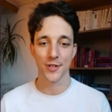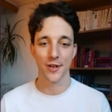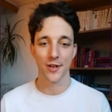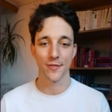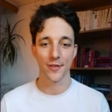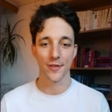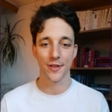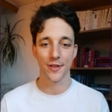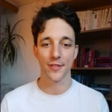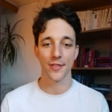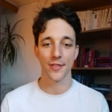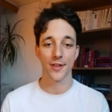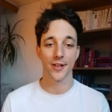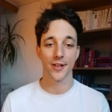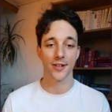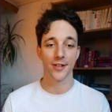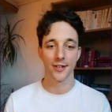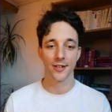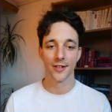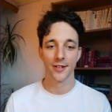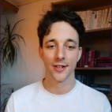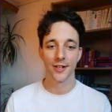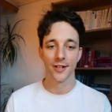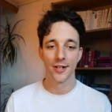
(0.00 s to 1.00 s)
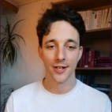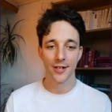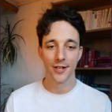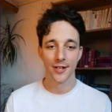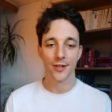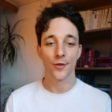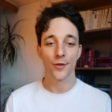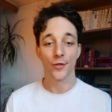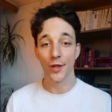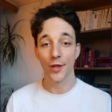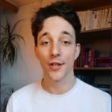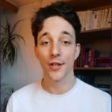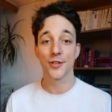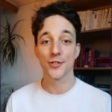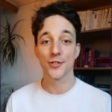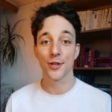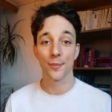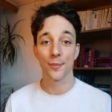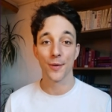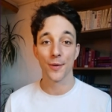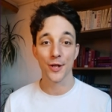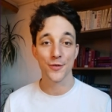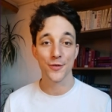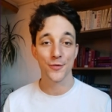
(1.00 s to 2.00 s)
everything thank you so
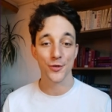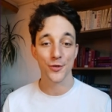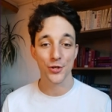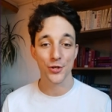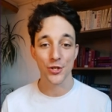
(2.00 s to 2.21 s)
much for